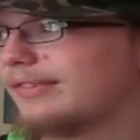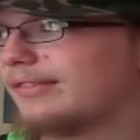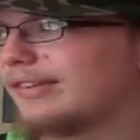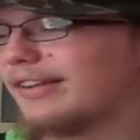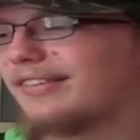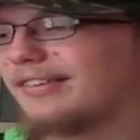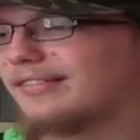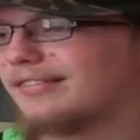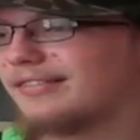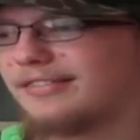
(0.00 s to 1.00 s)
Because
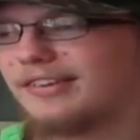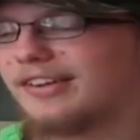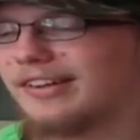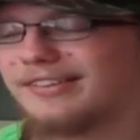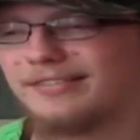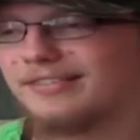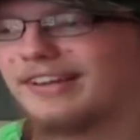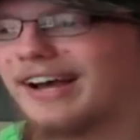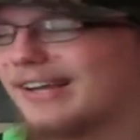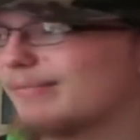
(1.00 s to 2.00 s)

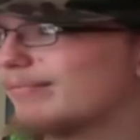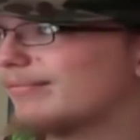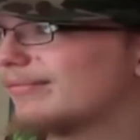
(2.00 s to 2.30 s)
time,